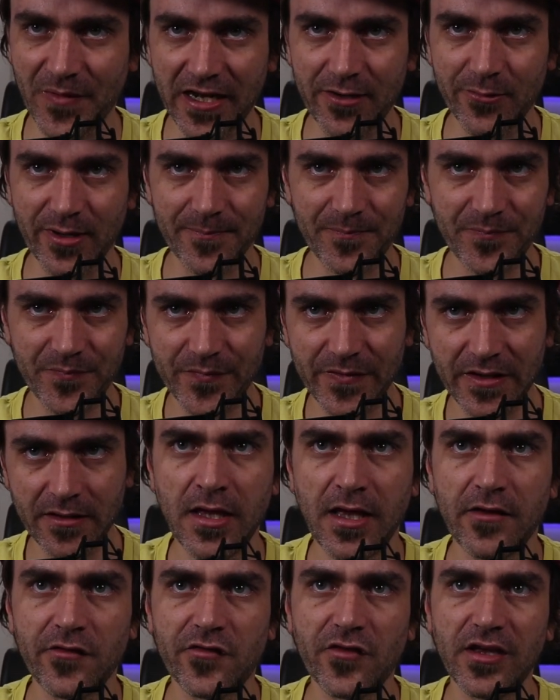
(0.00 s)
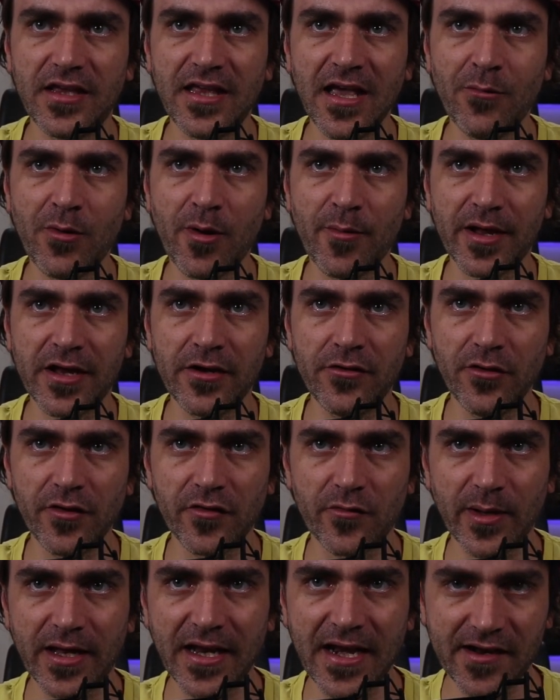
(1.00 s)
Anyway, and so here what we can do
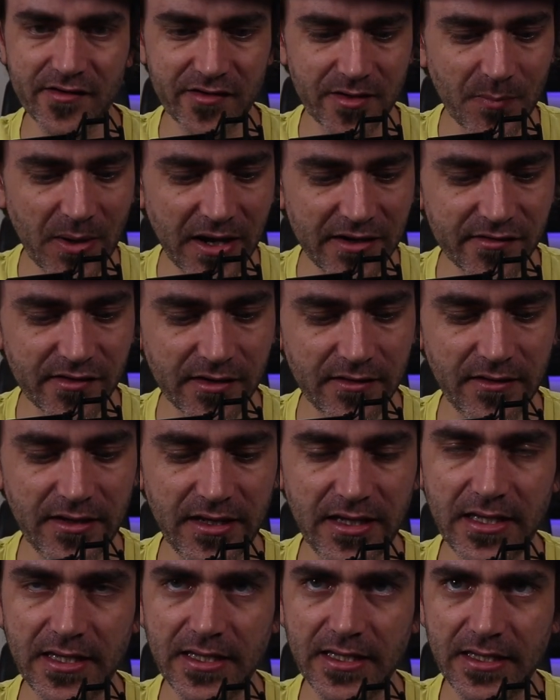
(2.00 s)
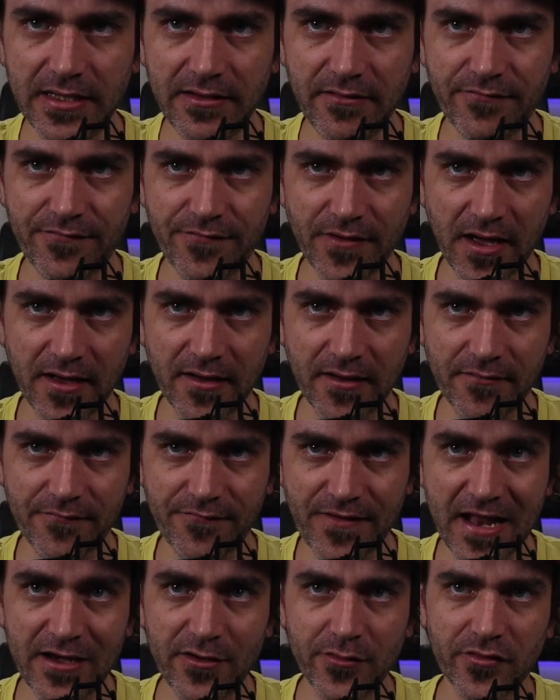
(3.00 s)
is we can actually punch in the
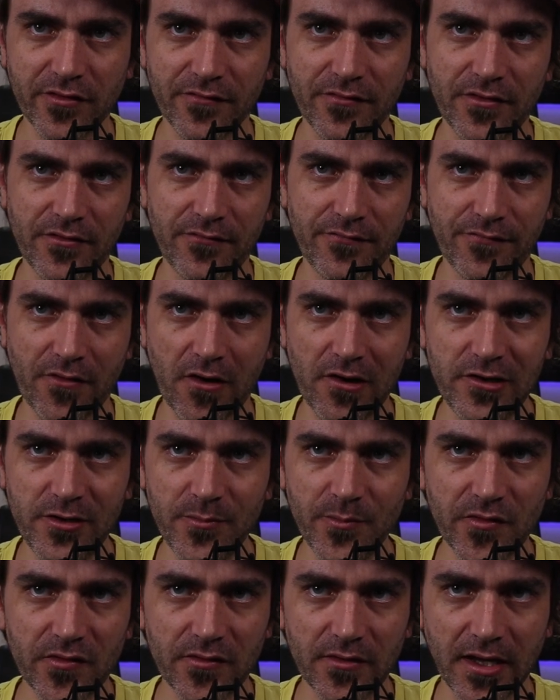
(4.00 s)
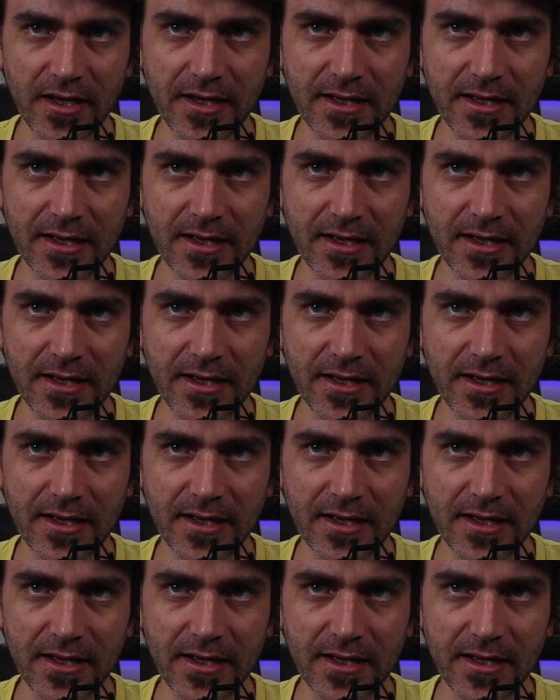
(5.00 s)
values of the volumes